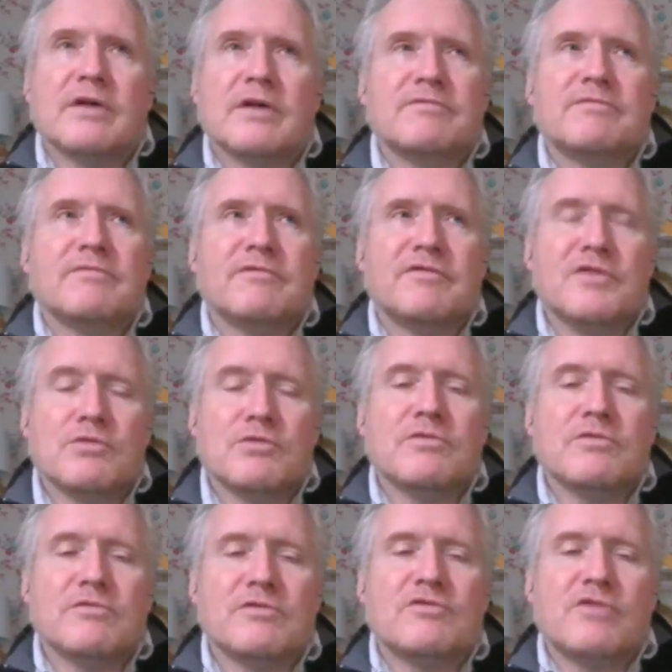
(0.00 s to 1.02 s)
A
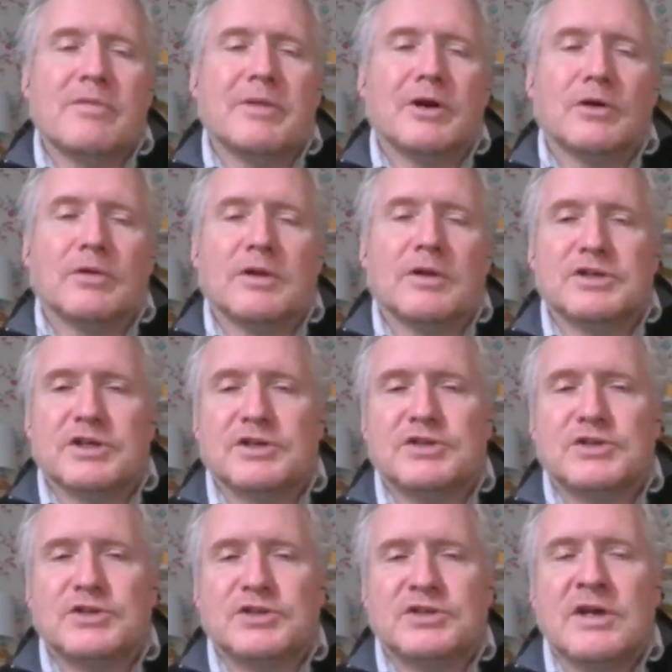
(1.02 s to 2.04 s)
few
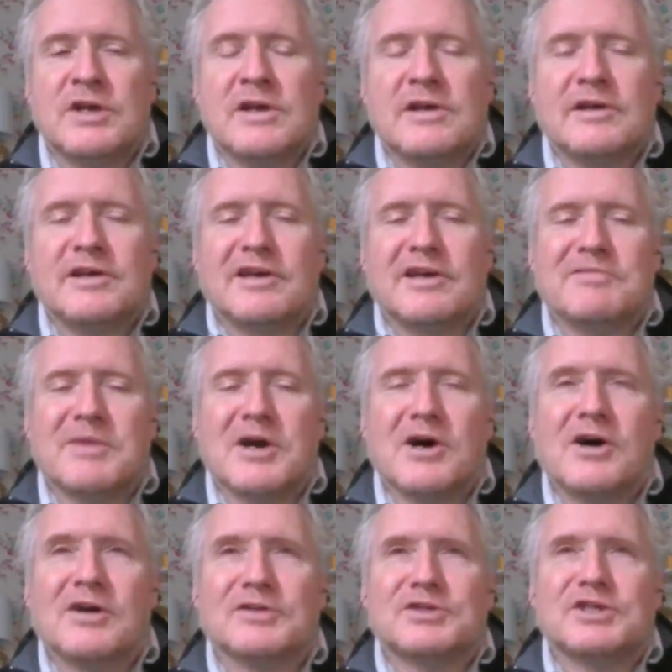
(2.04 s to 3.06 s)
criminologists gave
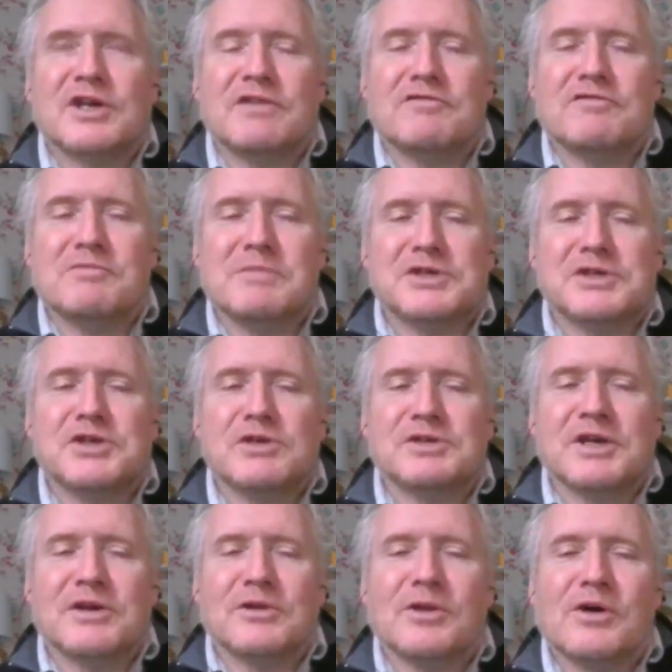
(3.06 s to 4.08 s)
me a hard time for
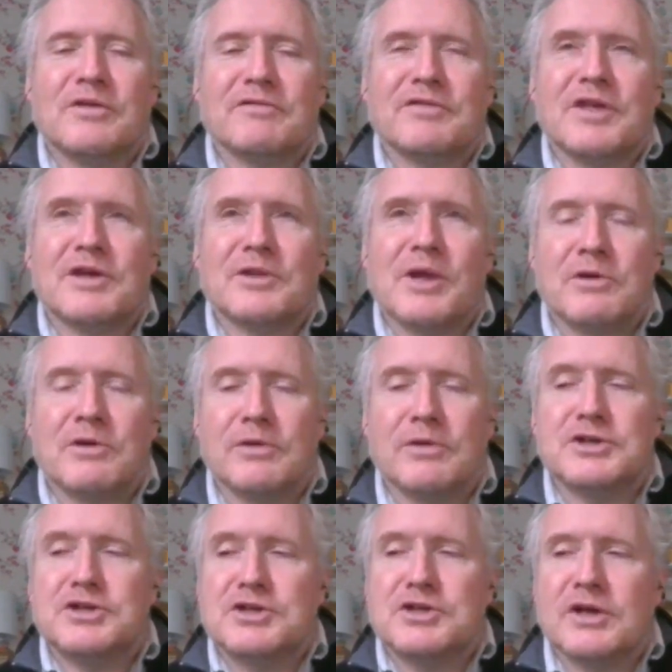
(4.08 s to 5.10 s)
misusing a lot of their
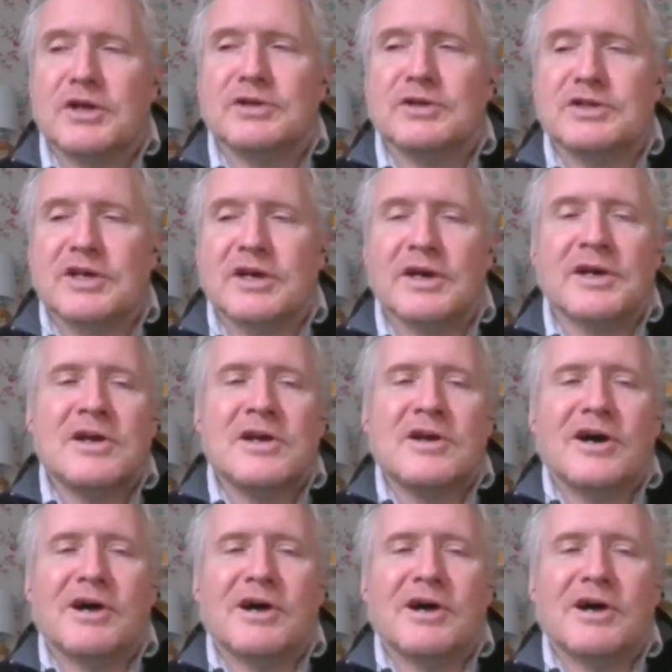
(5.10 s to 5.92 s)
language, and uh,